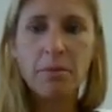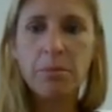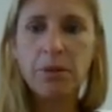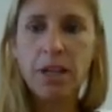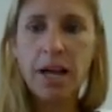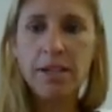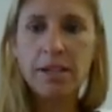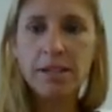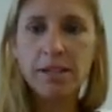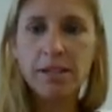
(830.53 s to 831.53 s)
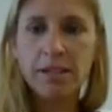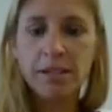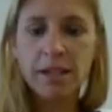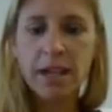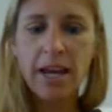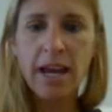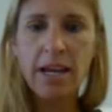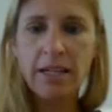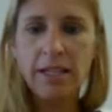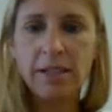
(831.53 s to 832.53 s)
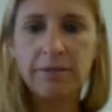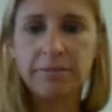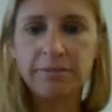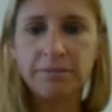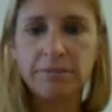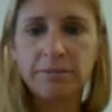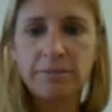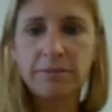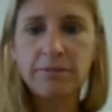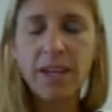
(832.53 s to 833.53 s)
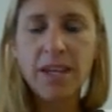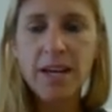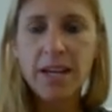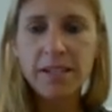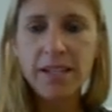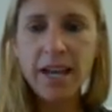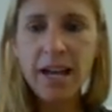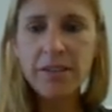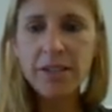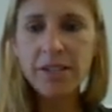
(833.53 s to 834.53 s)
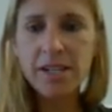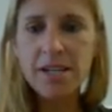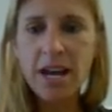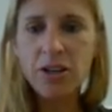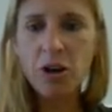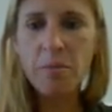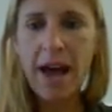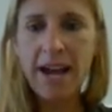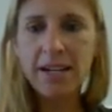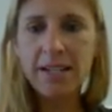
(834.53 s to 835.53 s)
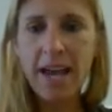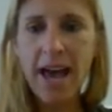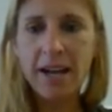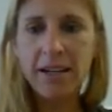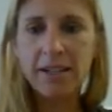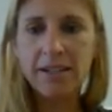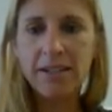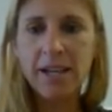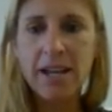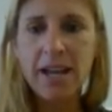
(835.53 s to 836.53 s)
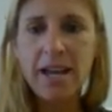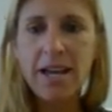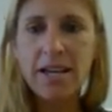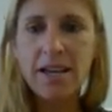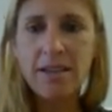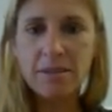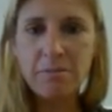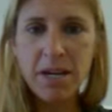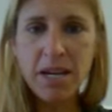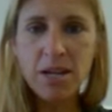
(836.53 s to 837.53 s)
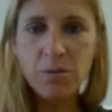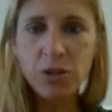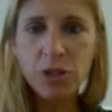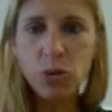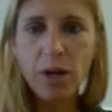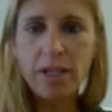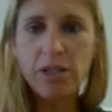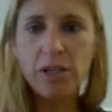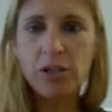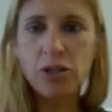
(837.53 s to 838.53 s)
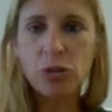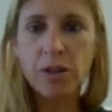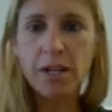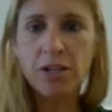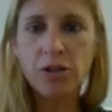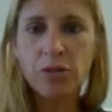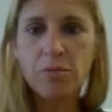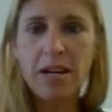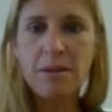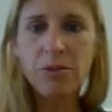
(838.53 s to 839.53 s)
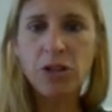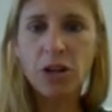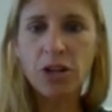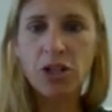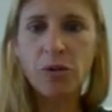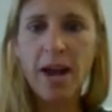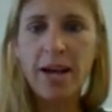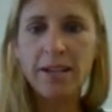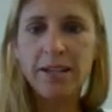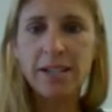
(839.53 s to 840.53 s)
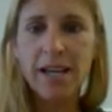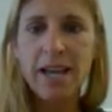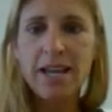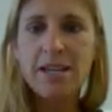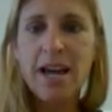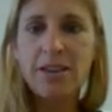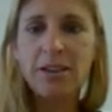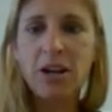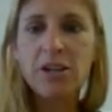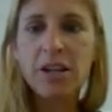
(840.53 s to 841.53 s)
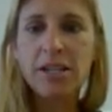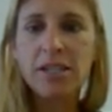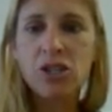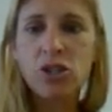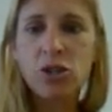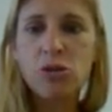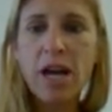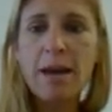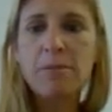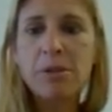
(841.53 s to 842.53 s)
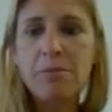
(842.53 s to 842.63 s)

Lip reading: plus 8. See how this did not go back to x. The medium was twice the shortest, so the medium was already 2x. Now the longest is 2 times the